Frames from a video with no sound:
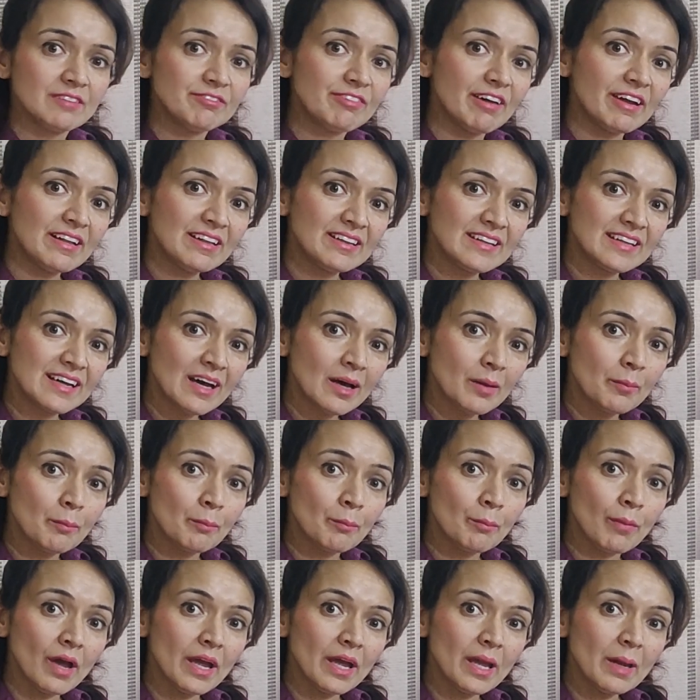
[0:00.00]
when they
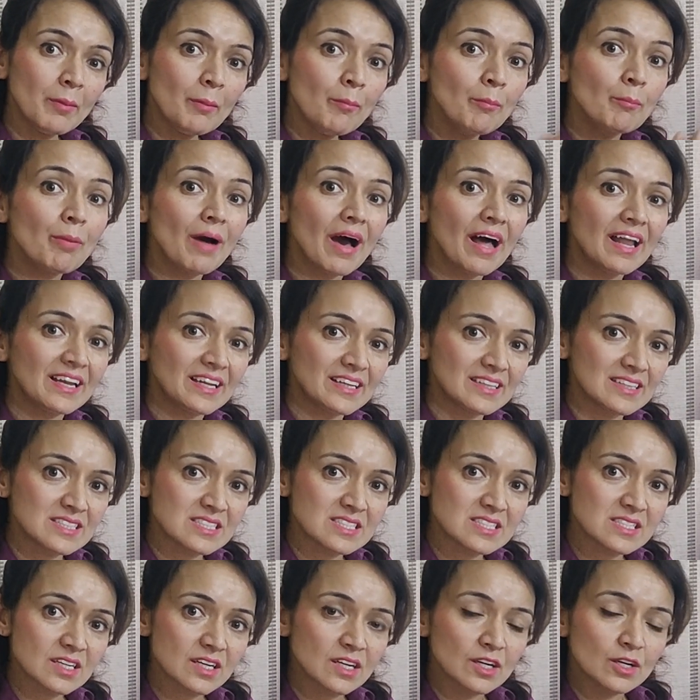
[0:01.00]
are
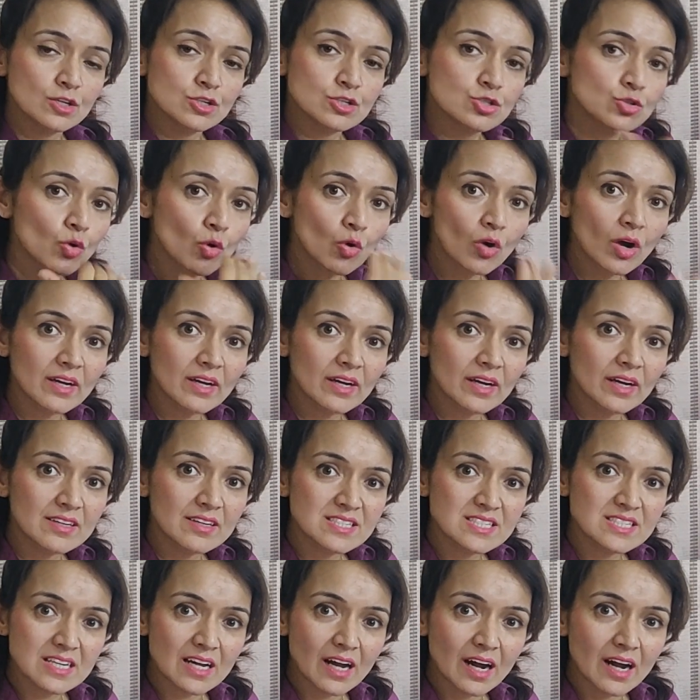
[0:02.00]
imbalanced, so current
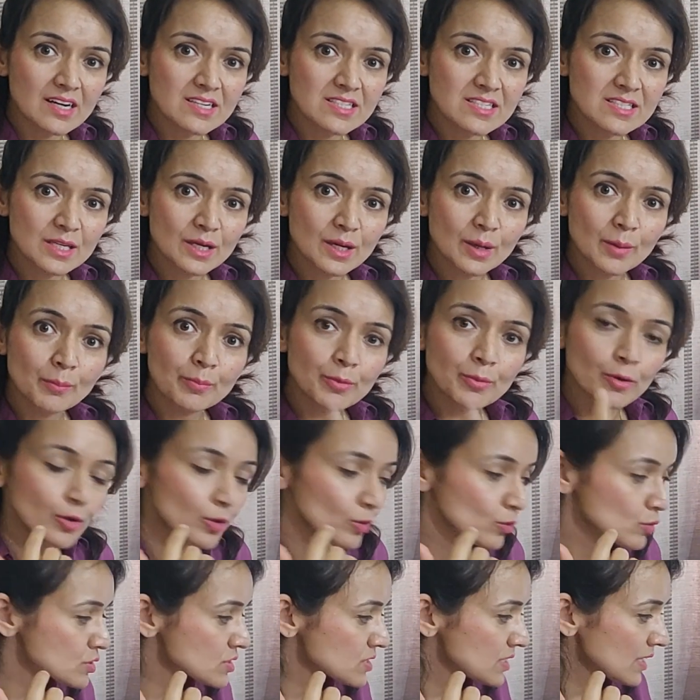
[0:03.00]
starts
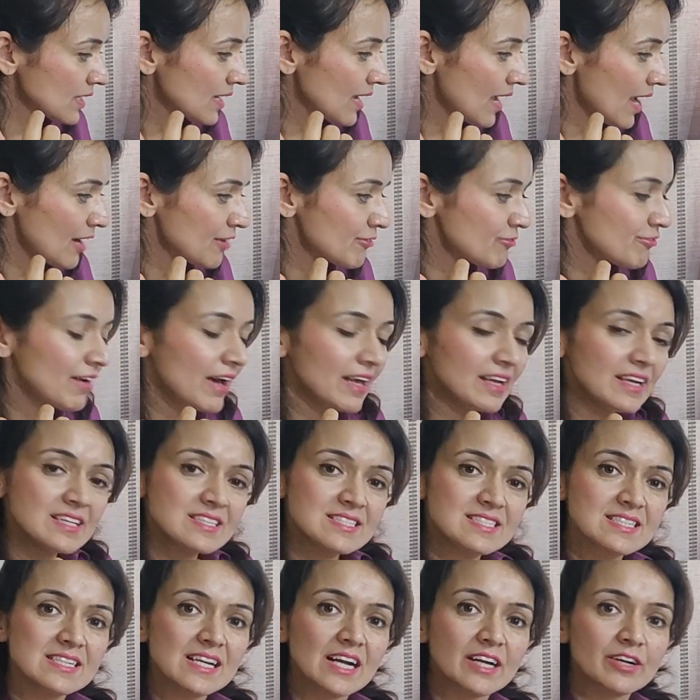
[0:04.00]
producing and
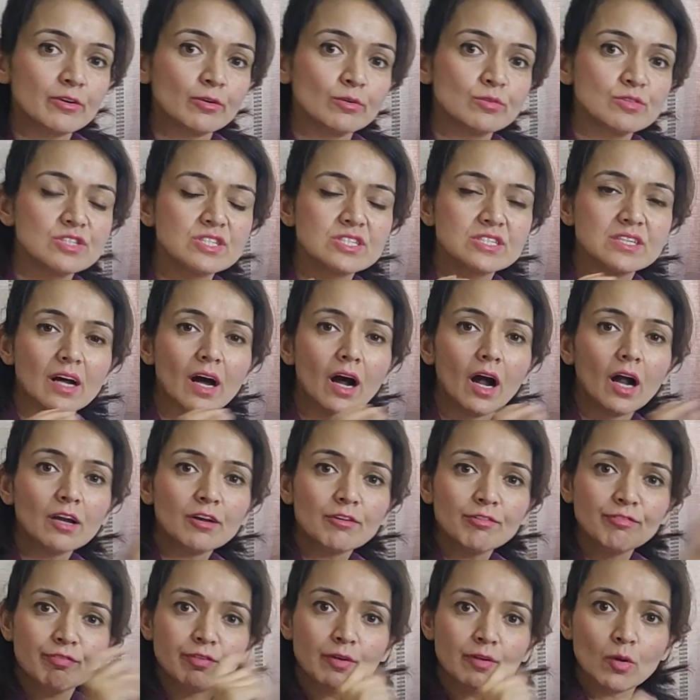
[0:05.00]
valence electrons start
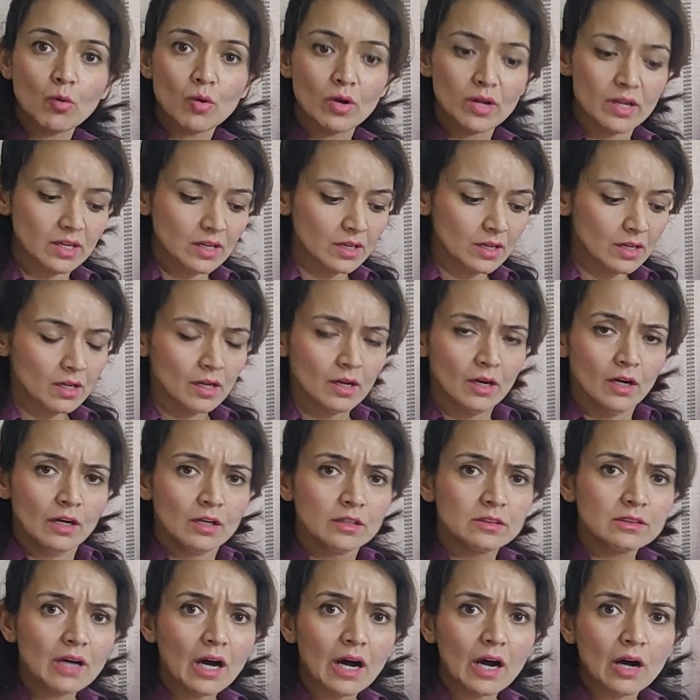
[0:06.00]
flowing.
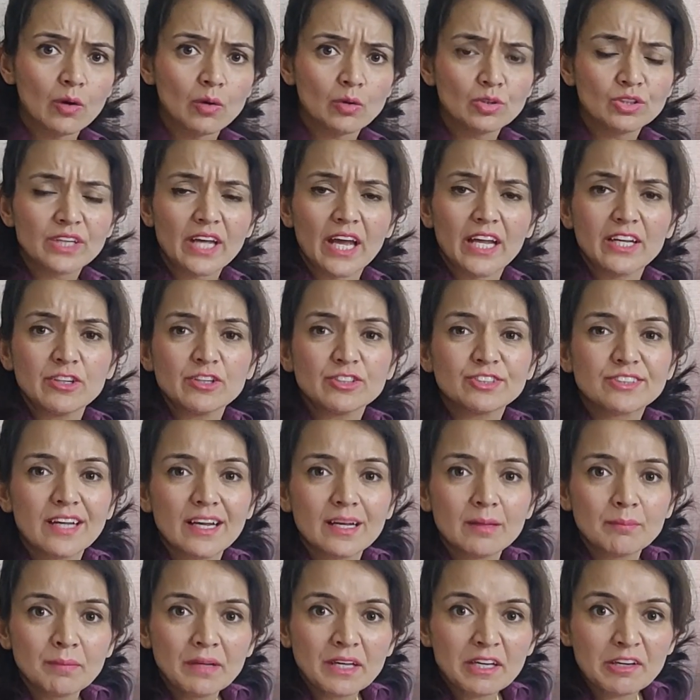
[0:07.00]
Now, can you
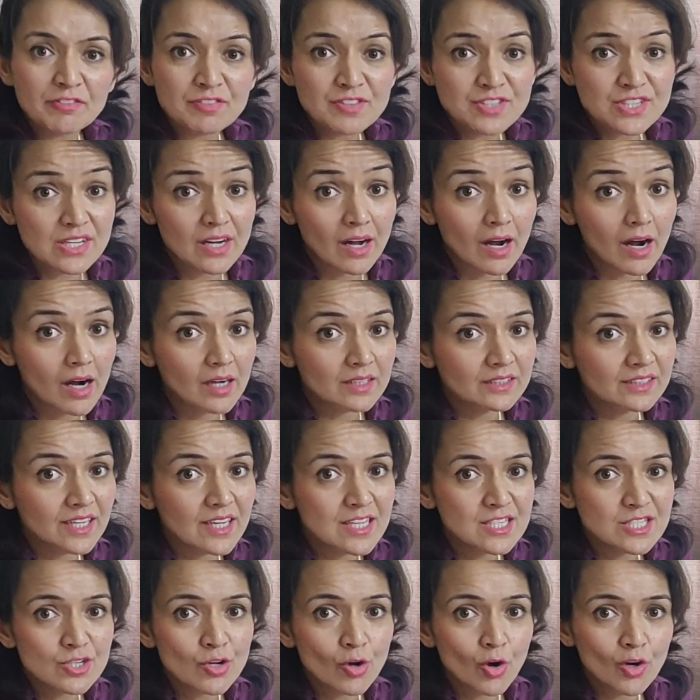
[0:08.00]
tell me if charge
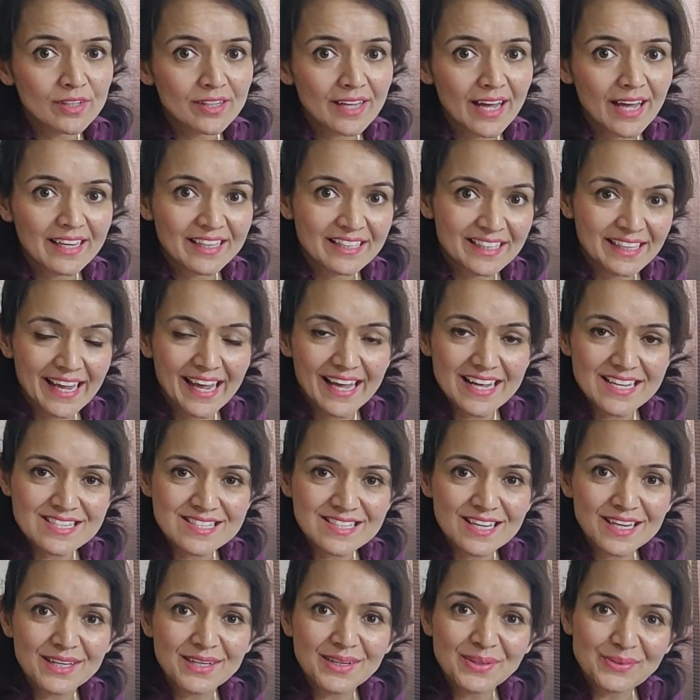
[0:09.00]
has got any
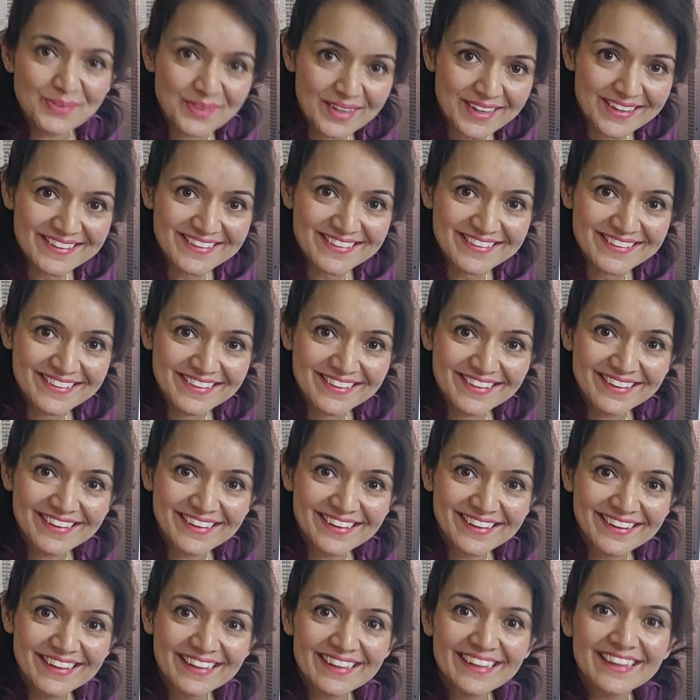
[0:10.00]
SI unit?
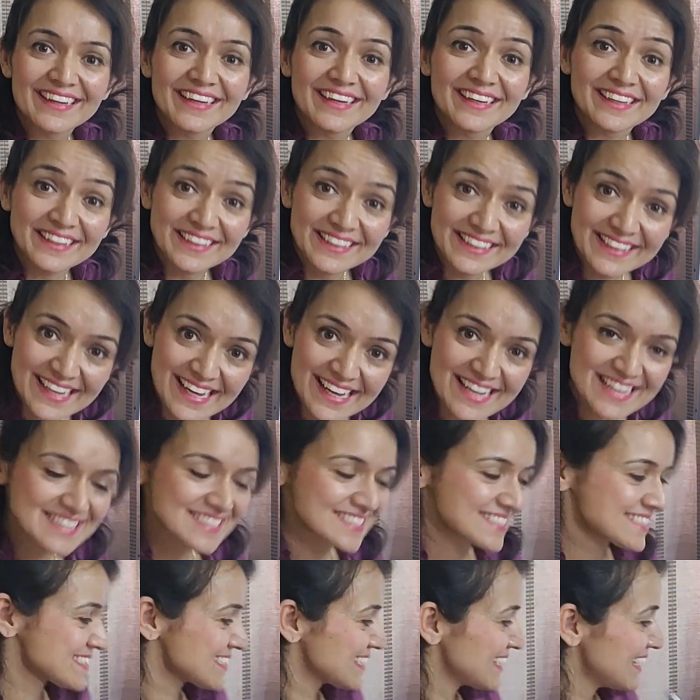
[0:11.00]

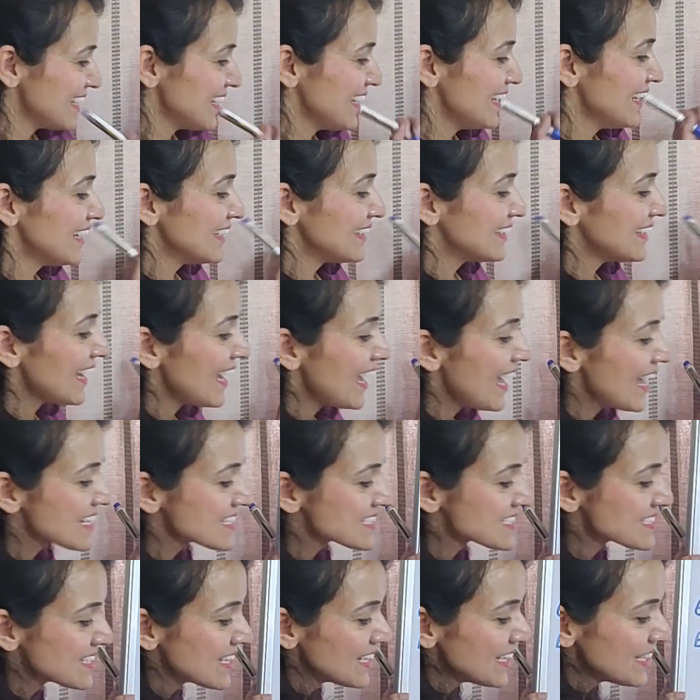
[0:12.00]
Yes, the
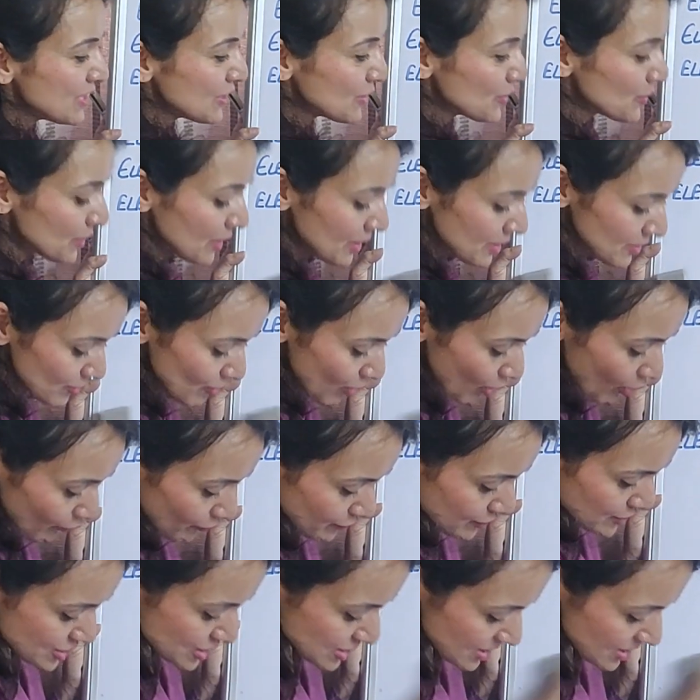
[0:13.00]
SI unit of